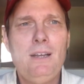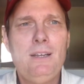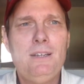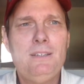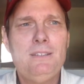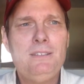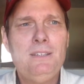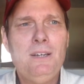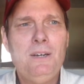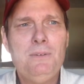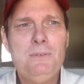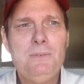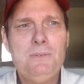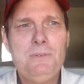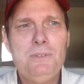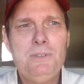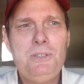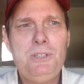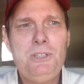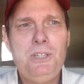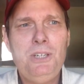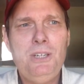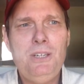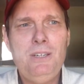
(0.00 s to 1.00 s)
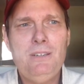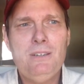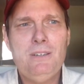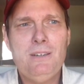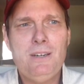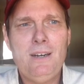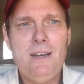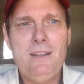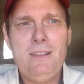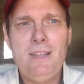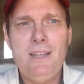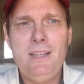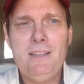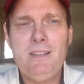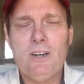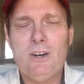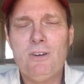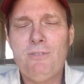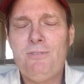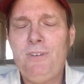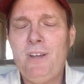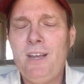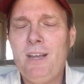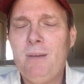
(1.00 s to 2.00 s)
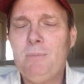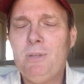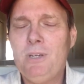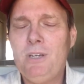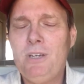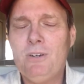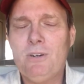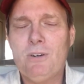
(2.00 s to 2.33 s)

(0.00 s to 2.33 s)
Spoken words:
So I think that her family